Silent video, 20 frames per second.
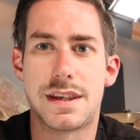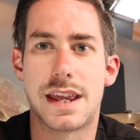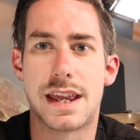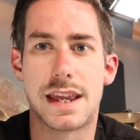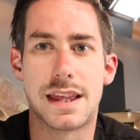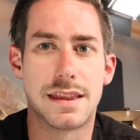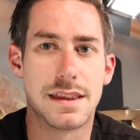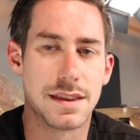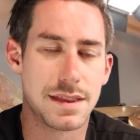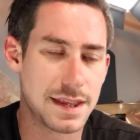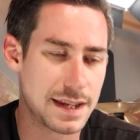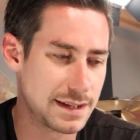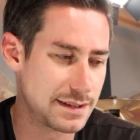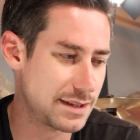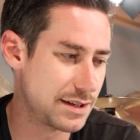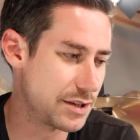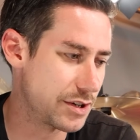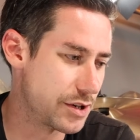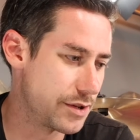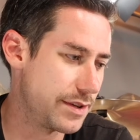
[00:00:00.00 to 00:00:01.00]
and the things
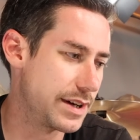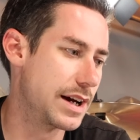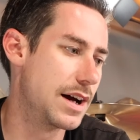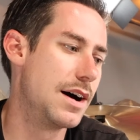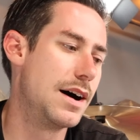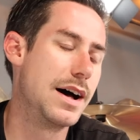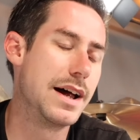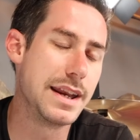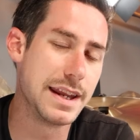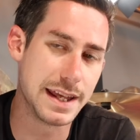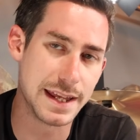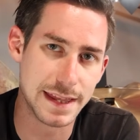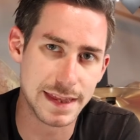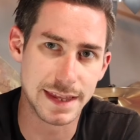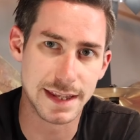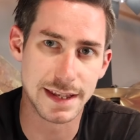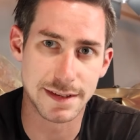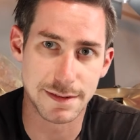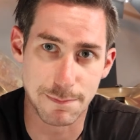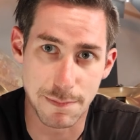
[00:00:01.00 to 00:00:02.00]
that are going on in
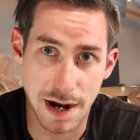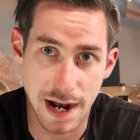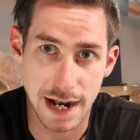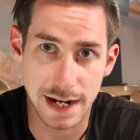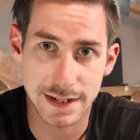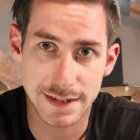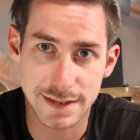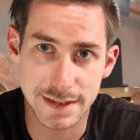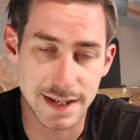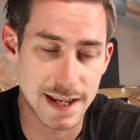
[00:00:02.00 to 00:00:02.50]
this box.